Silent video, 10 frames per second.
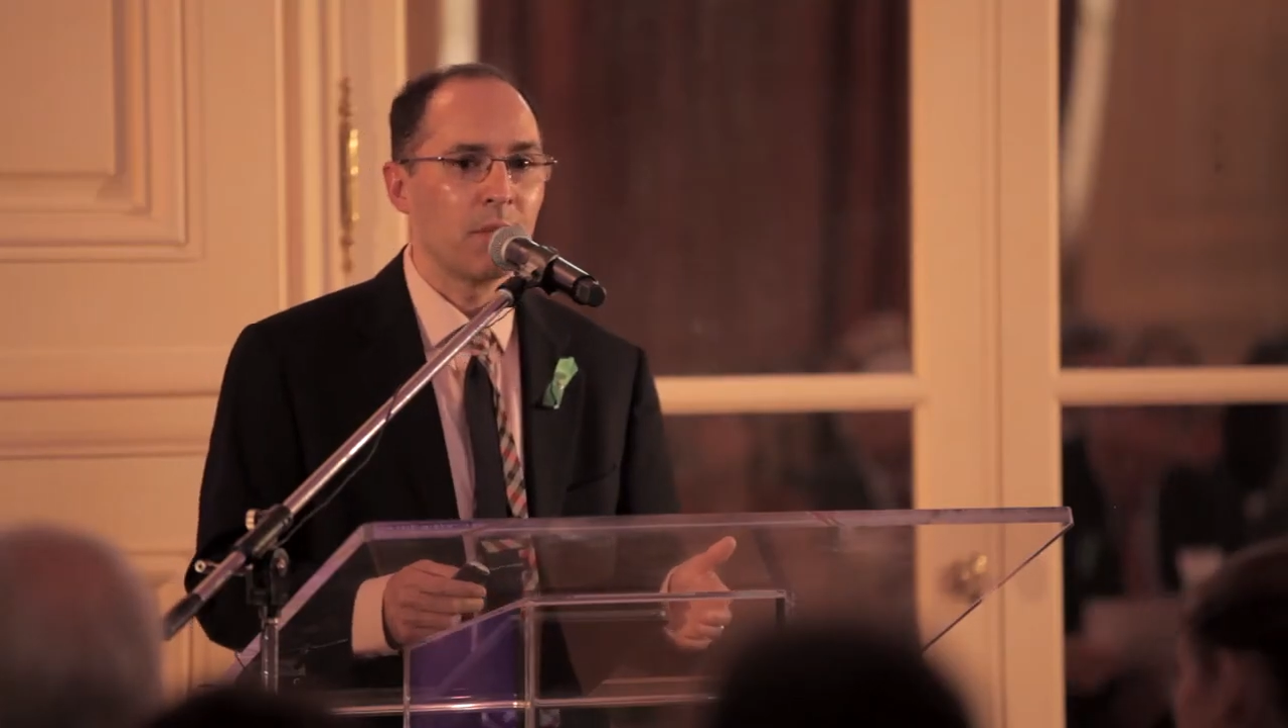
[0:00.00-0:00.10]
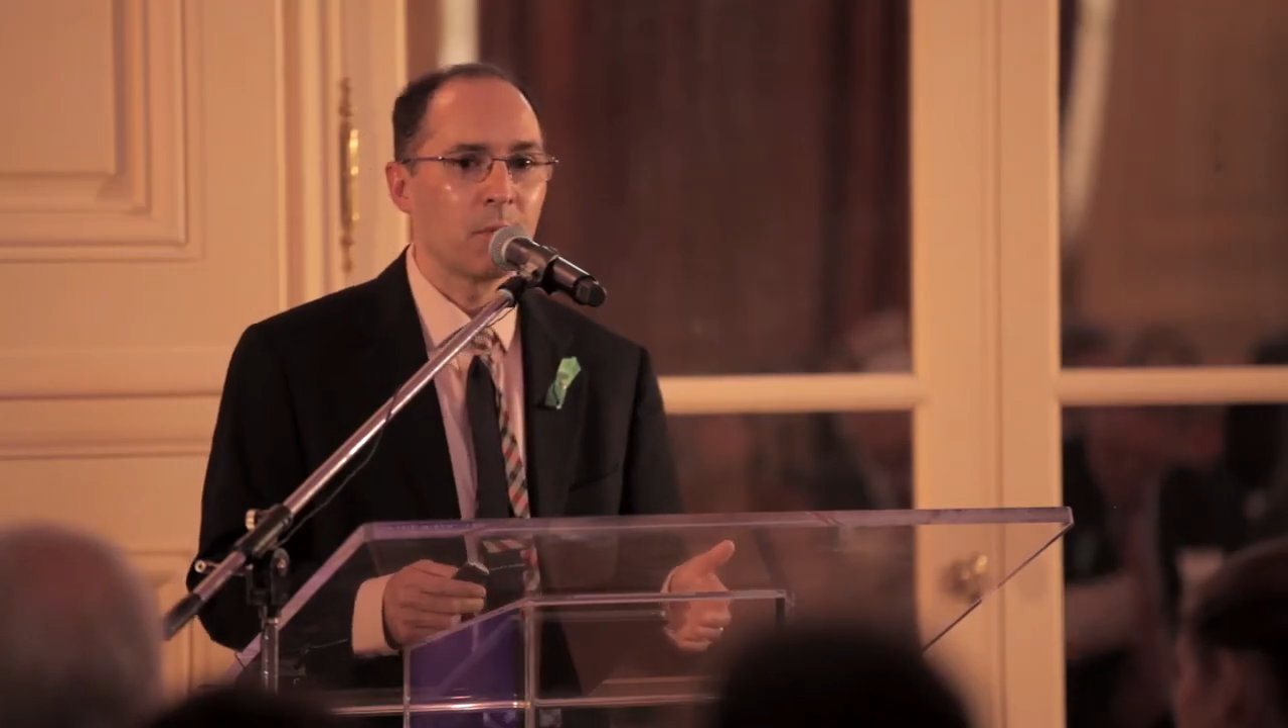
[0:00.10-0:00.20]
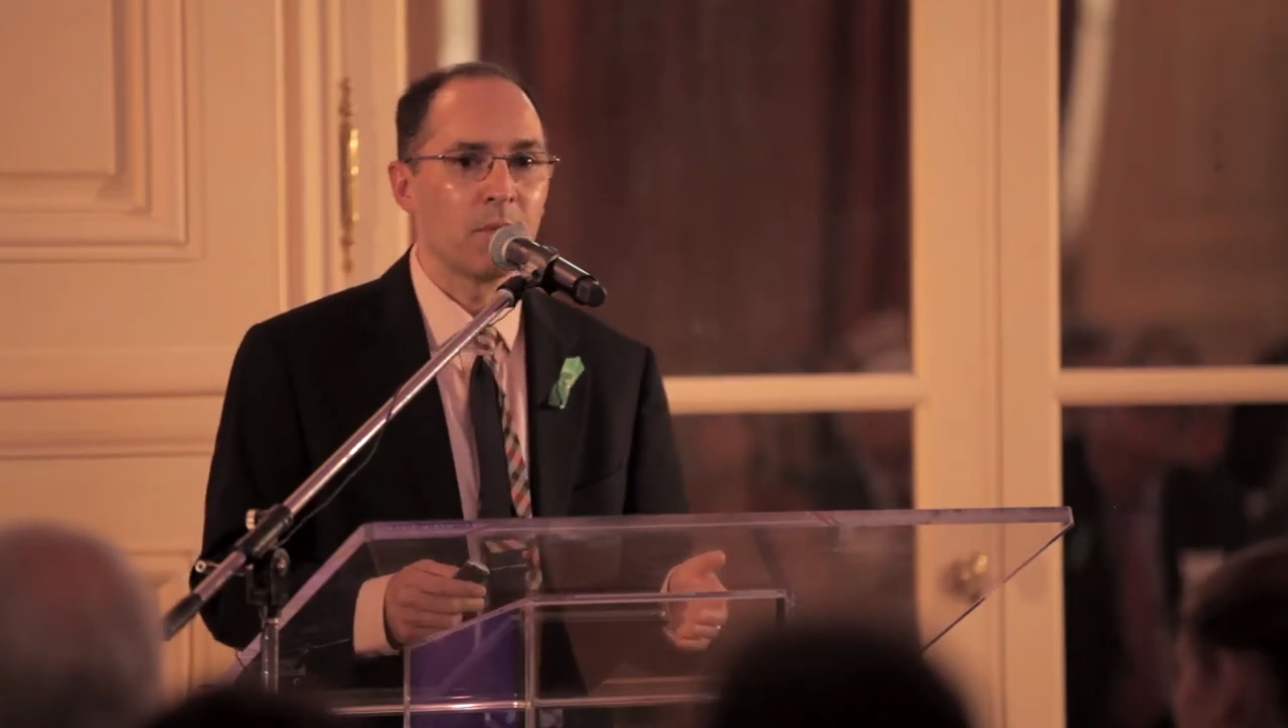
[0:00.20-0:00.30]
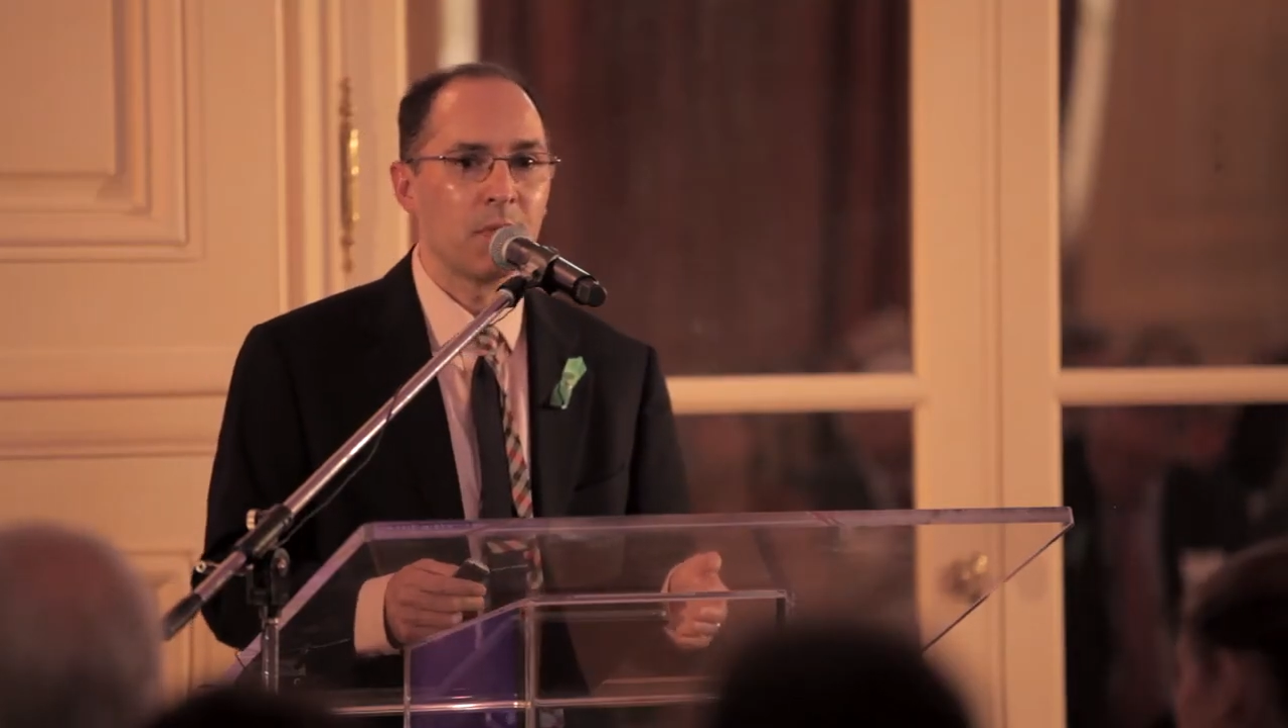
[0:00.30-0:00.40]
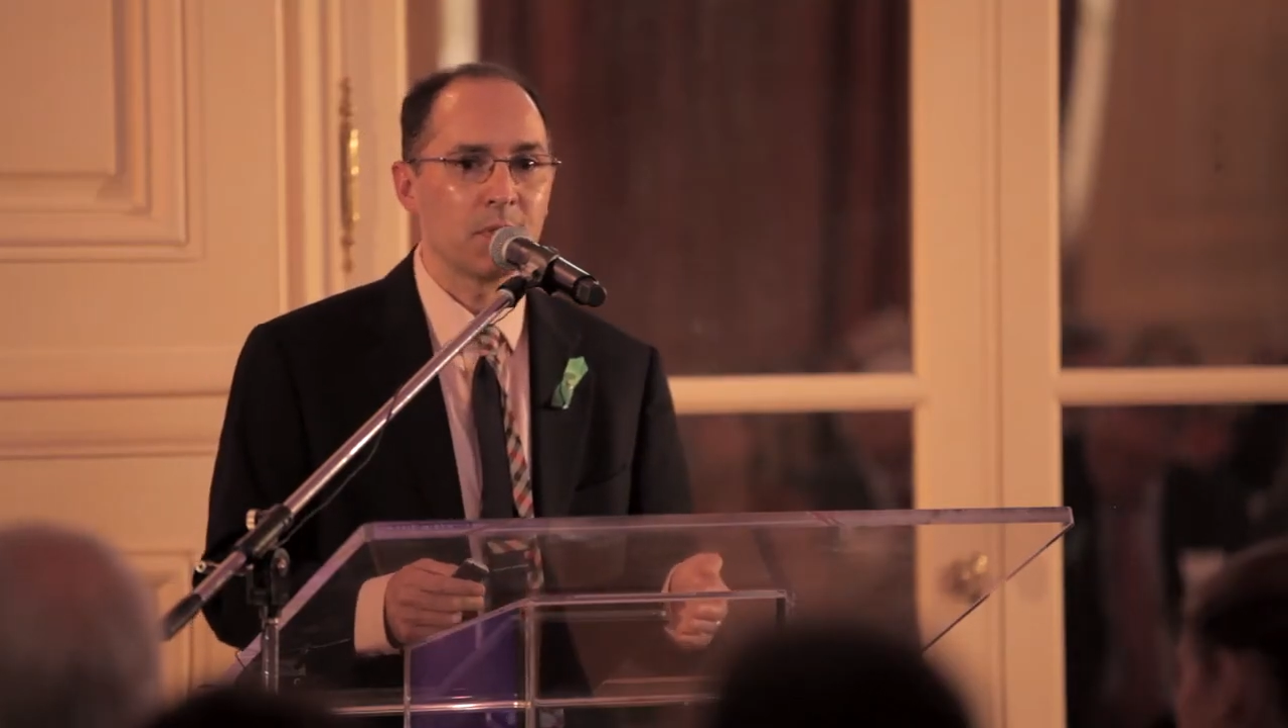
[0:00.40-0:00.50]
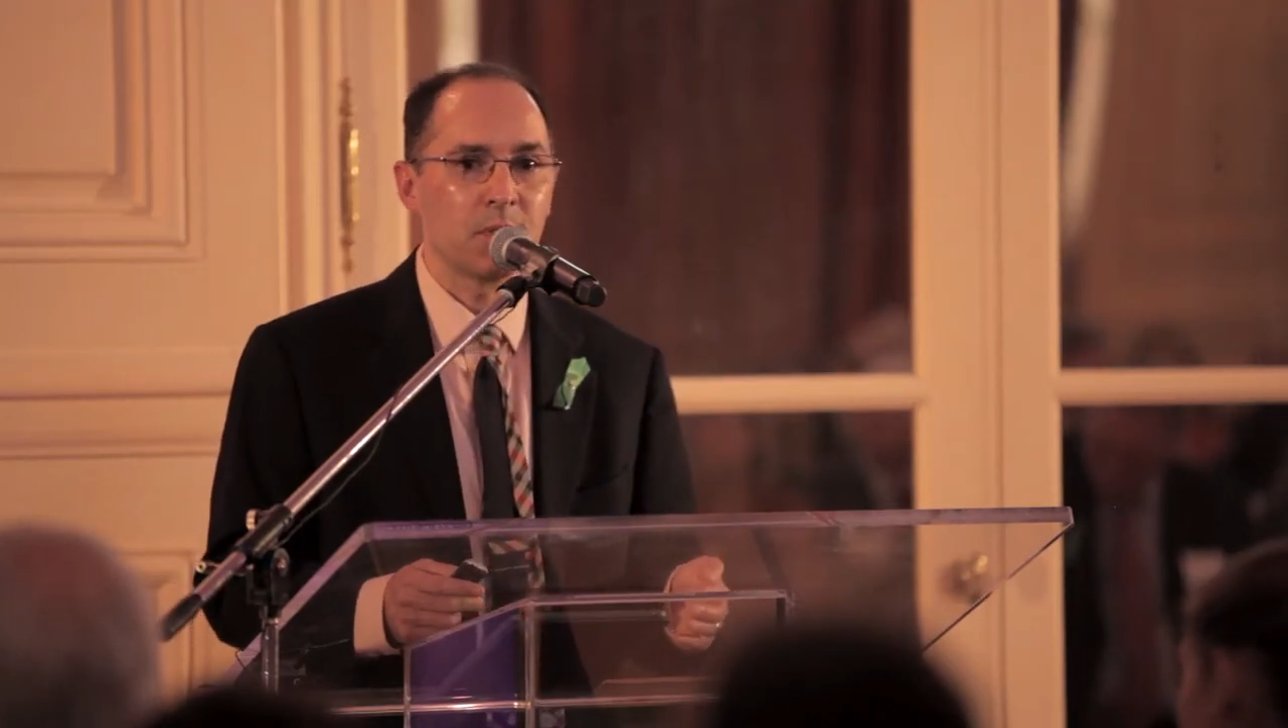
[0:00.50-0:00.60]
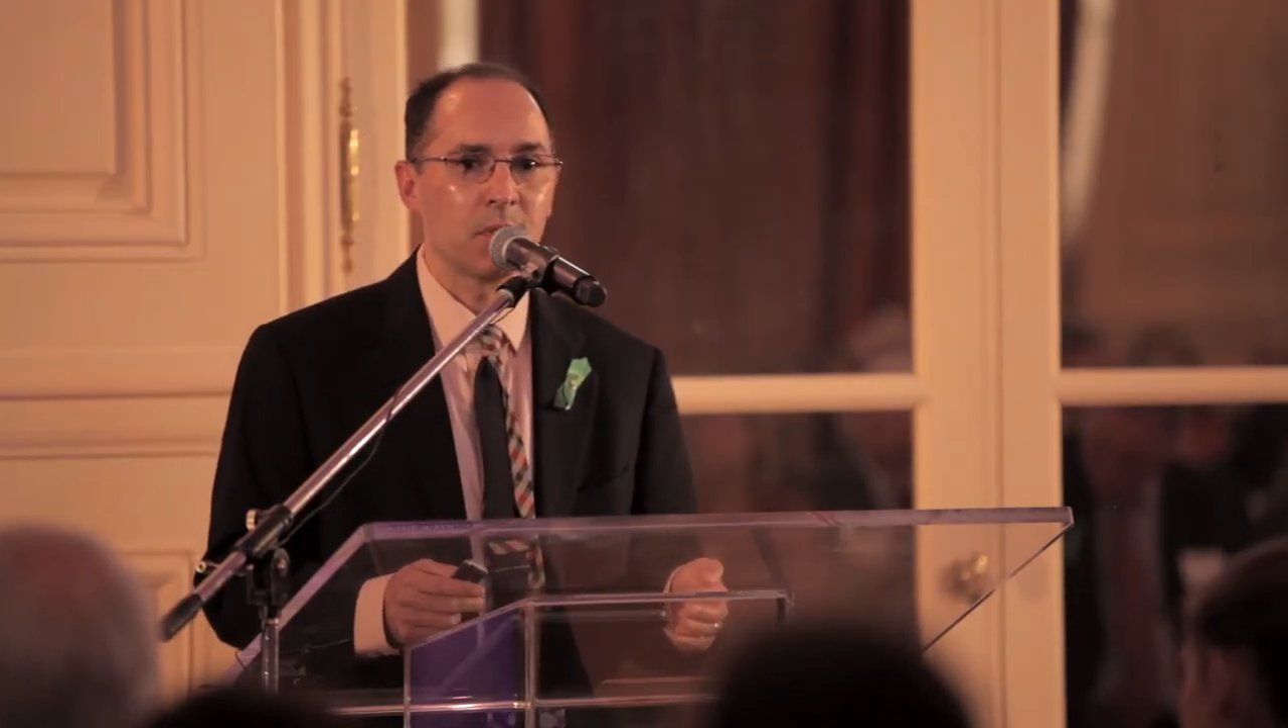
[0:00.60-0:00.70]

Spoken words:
and revisit